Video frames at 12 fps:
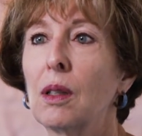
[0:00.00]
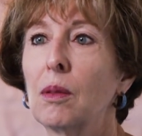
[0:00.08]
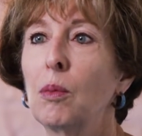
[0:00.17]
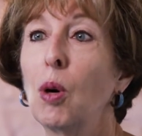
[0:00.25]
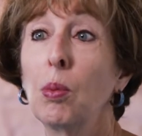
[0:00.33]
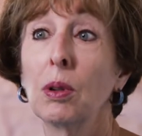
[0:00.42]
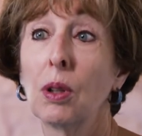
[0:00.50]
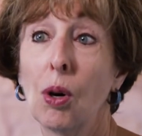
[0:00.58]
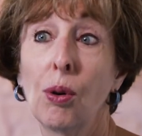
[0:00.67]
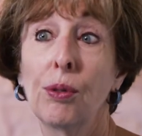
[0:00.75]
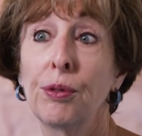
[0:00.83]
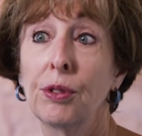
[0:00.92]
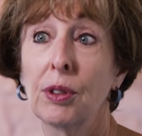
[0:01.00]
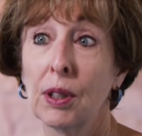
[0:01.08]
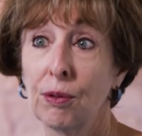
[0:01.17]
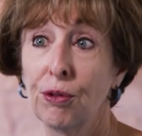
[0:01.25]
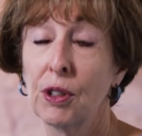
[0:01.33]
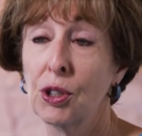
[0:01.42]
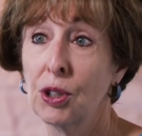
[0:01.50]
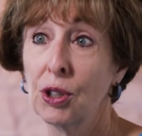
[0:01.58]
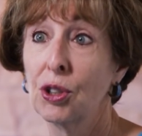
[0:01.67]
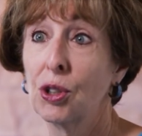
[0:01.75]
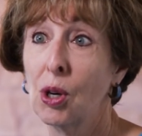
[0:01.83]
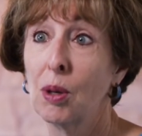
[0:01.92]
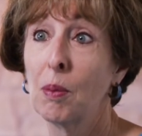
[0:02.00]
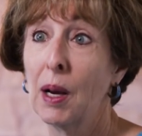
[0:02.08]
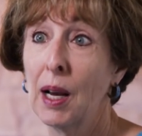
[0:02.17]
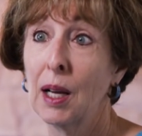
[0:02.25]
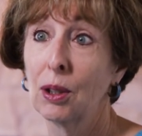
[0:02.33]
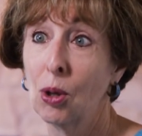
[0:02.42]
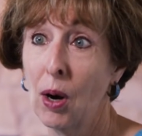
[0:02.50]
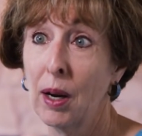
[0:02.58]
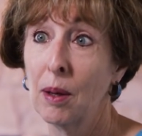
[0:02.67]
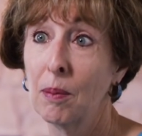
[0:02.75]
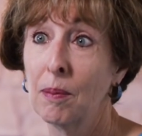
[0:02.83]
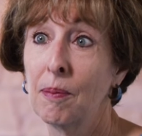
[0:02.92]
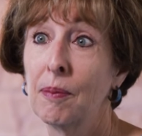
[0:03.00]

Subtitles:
Mobile Loaves and Fishes, started by Alan Graham.